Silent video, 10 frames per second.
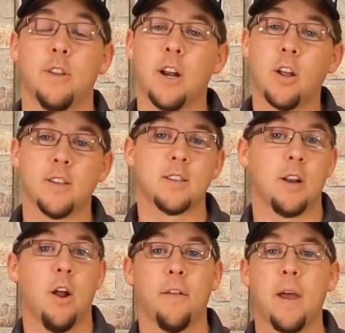and then all of a
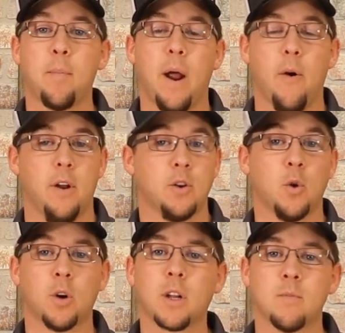sudden all that power and
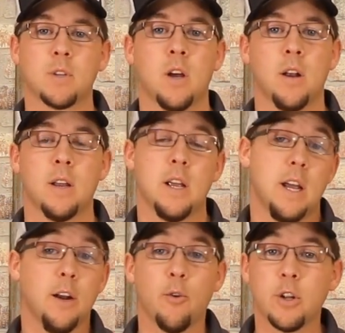torque comes on
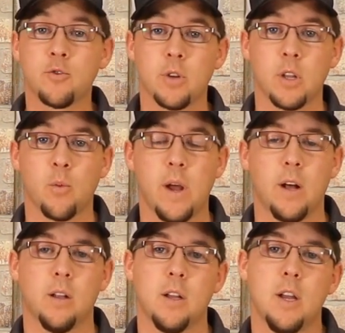and it runs really
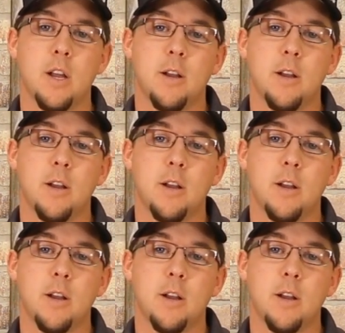well.